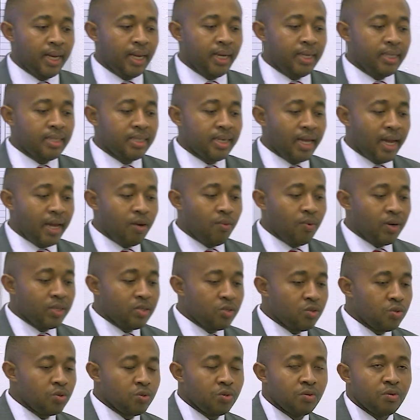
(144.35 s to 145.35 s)
And I
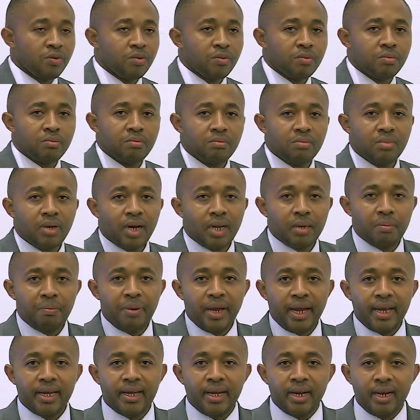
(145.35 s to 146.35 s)
want to
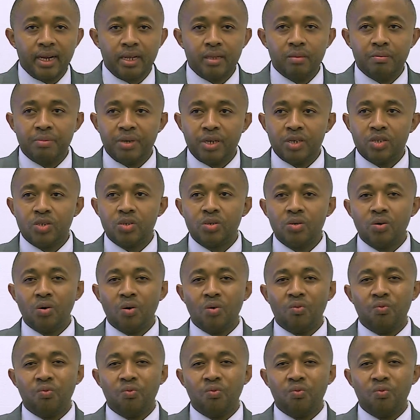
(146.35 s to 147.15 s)
unpack a little bit